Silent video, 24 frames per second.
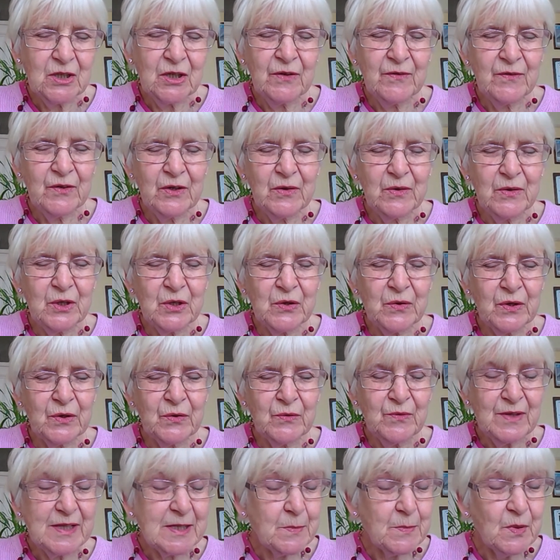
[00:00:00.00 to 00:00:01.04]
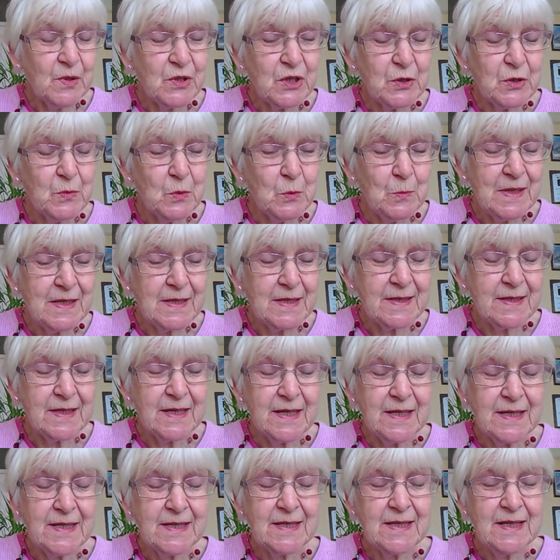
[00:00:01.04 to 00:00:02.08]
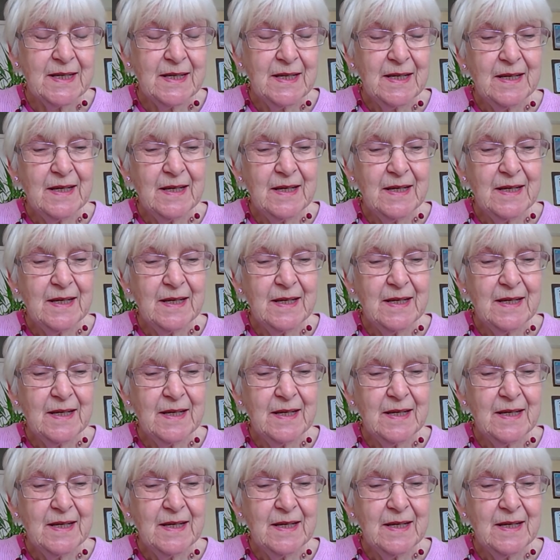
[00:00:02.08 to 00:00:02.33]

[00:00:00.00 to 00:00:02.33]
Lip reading: of a responsible business